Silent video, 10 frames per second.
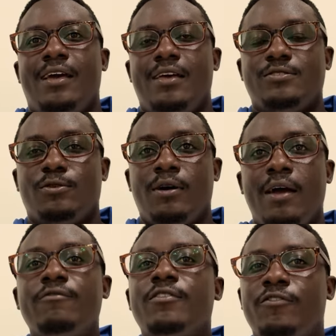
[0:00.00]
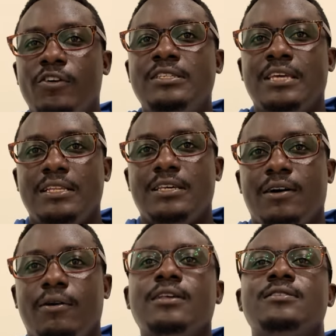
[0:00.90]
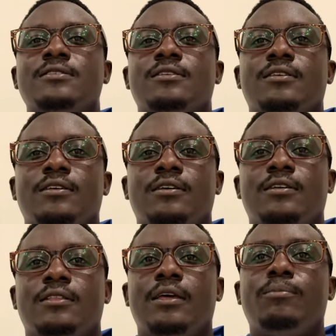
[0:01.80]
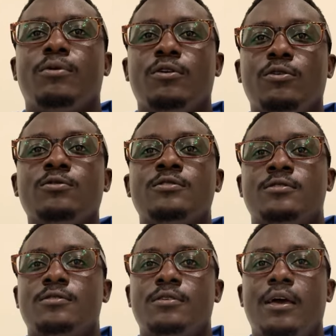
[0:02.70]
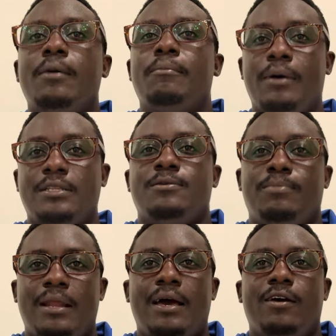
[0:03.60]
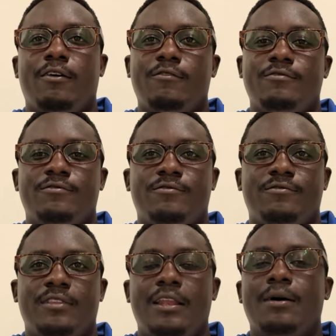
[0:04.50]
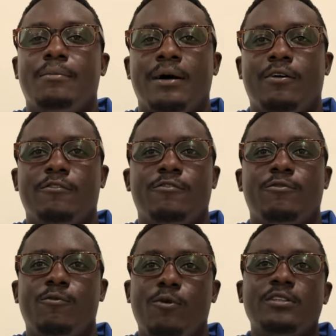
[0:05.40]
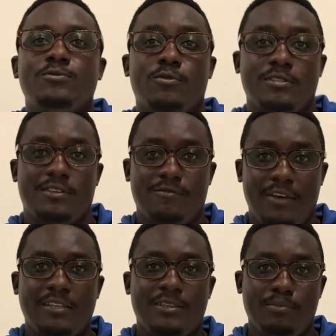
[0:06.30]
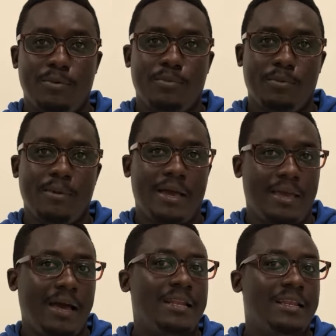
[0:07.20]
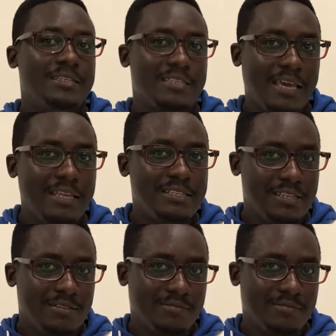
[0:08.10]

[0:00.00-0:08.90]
So every 48 hours, they produce a multiply of the number of what was infecting people by at least 18.